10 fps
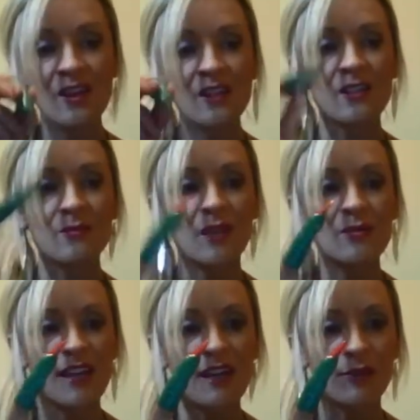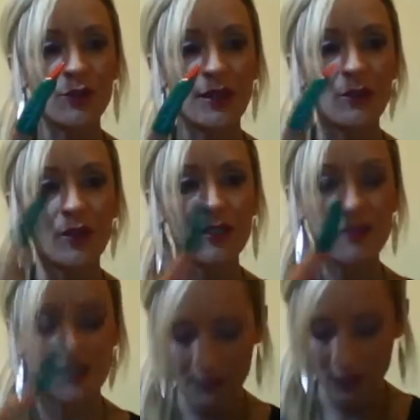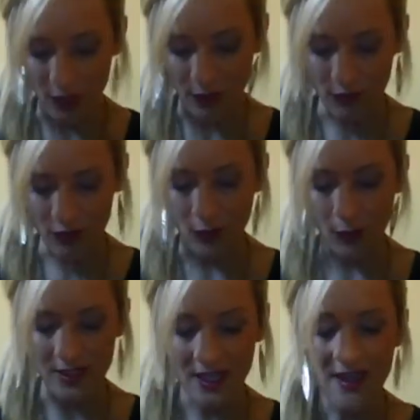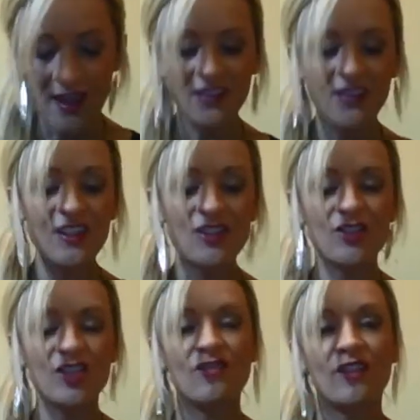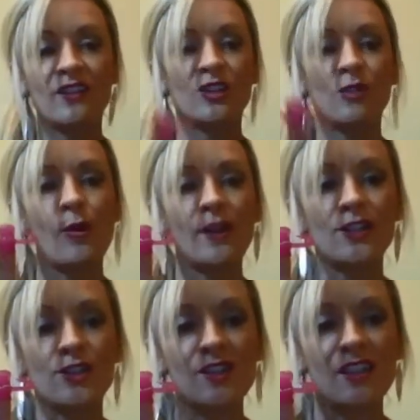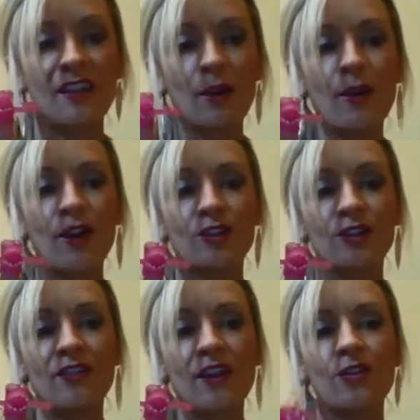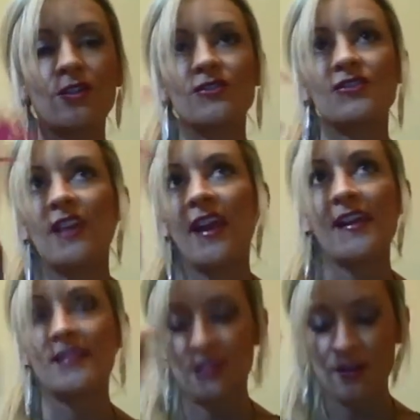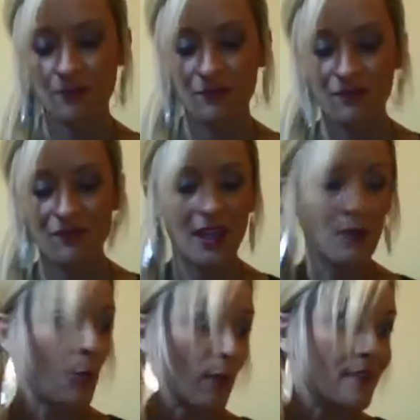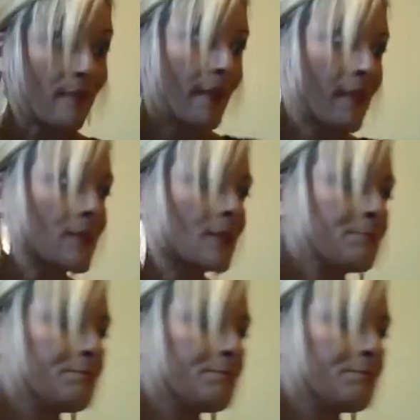Sometimes they have green ones, so those are the ones. And then these are just fun little pointers that they wear on their fingers and can point to things.